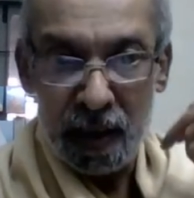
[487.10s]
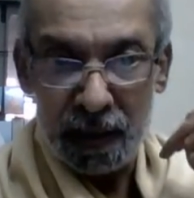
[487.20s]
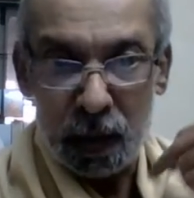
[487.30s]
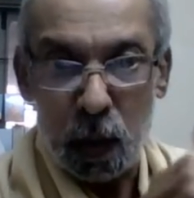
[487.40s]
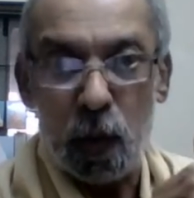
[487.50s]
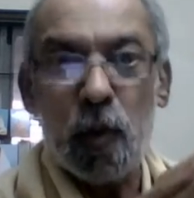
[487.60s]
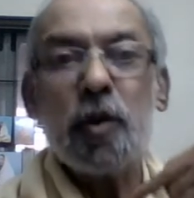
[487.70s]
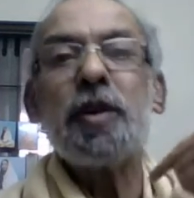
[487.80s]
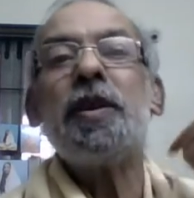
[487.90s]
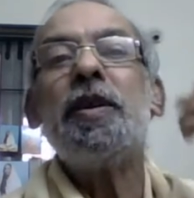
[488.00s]

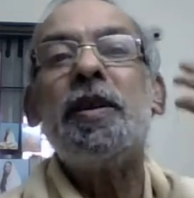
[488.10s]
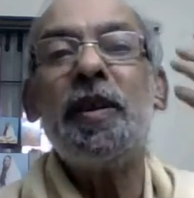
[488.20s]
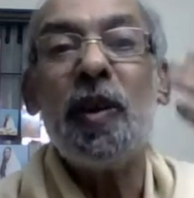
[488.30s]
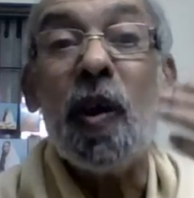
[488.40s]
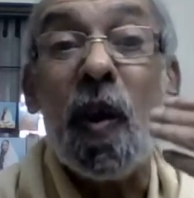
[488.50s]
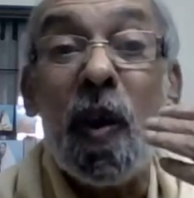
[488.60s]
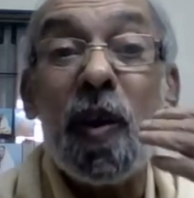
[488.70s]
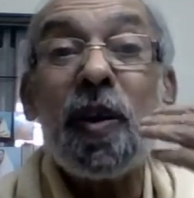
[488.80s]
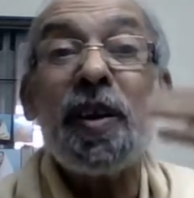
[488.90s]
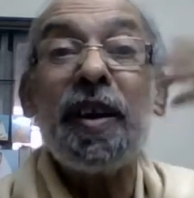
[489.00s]
throat,
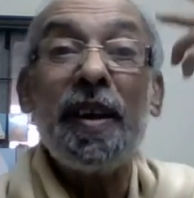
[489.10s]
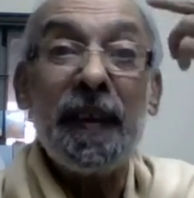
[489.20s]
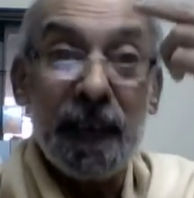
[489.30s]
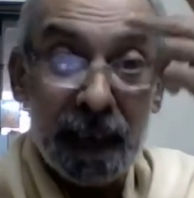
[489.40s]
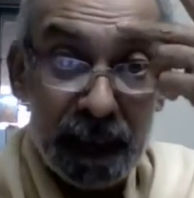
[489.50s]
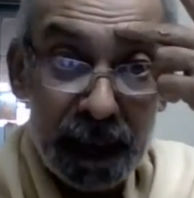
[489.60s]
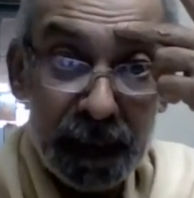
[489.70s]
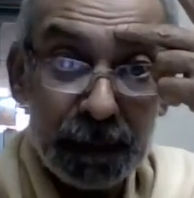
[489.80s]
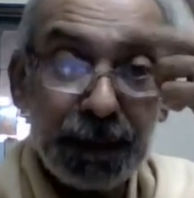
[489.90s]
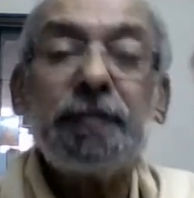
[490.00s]
or the
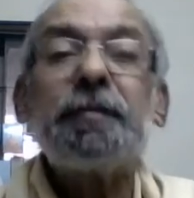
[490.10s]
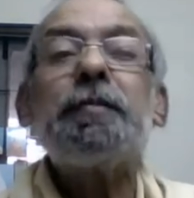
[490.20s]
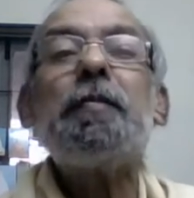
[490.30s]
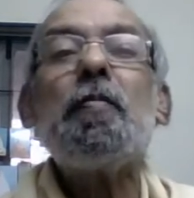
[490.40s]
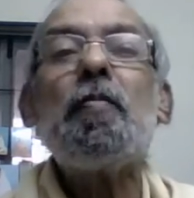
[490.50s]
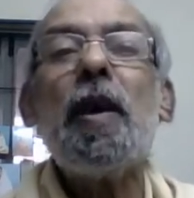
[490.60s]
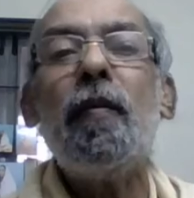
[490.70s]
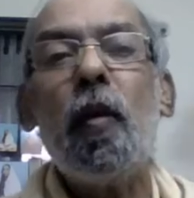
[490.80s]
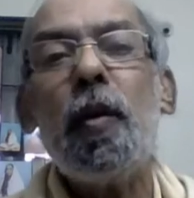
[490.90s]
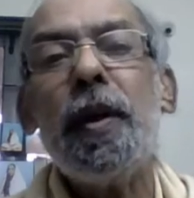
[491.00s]

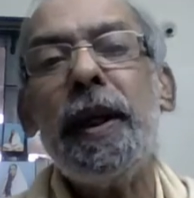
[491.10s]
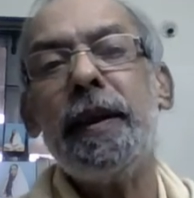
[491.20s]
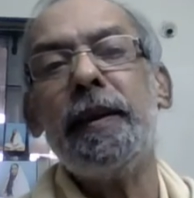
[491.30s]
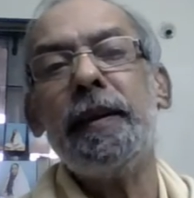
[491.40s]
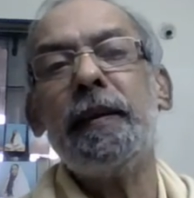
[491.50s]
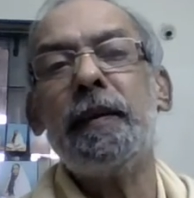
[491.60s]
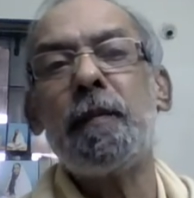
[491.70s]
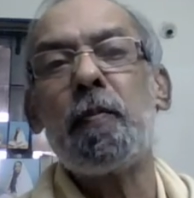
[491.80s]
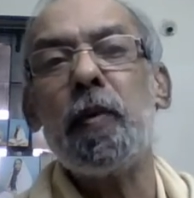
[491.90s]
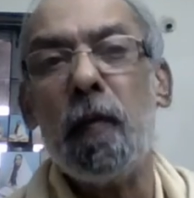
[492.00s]
forehead
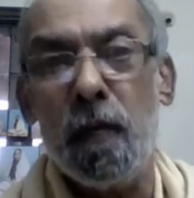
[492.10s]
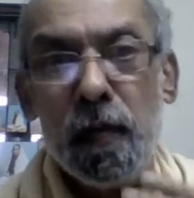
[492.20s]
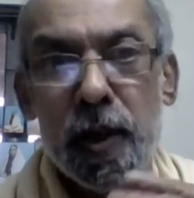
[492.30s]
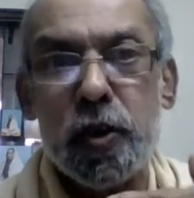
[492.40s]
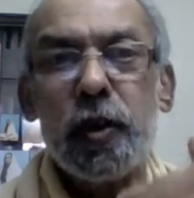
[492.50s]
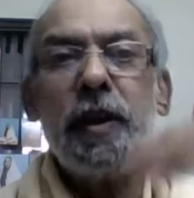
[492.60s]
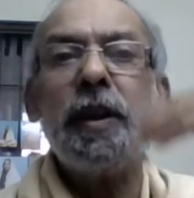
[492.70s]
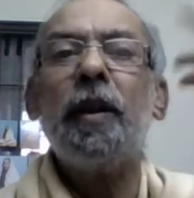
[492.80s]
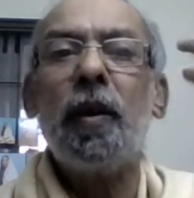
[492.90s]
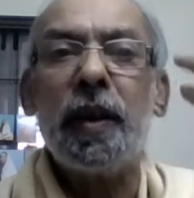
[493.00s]
of Vishuddha
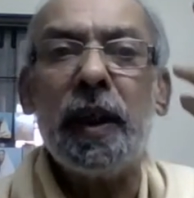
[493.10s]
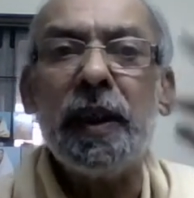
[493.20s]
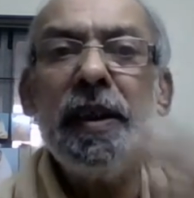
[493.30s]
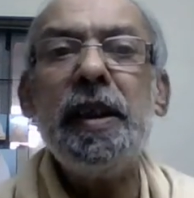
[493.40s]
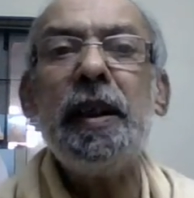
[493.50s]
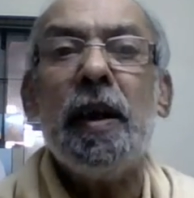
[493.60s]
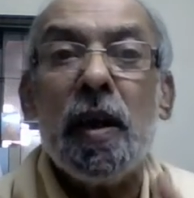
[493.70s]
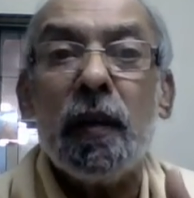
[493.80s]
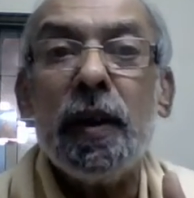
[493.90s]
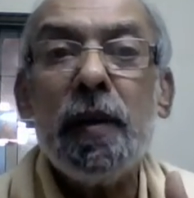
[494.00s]
or Ajna,
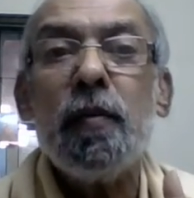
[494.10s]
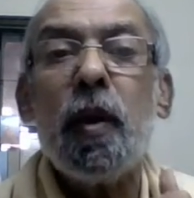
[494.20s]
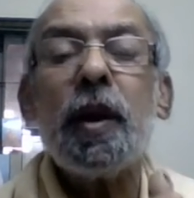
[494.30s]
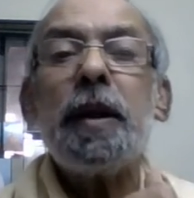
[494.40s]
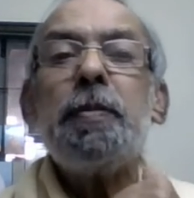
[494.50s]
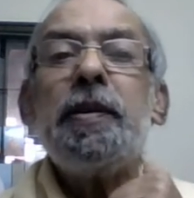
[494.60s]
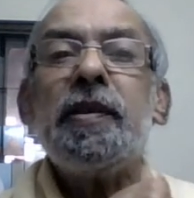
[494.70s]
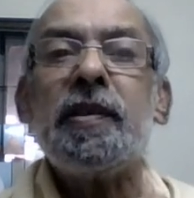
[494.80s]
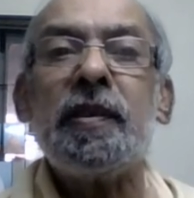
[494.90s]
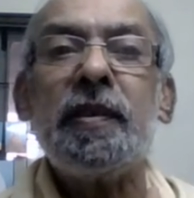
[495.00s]
then what
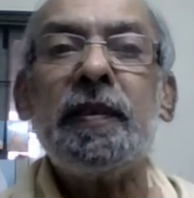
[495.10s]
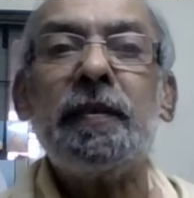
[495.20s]
happens?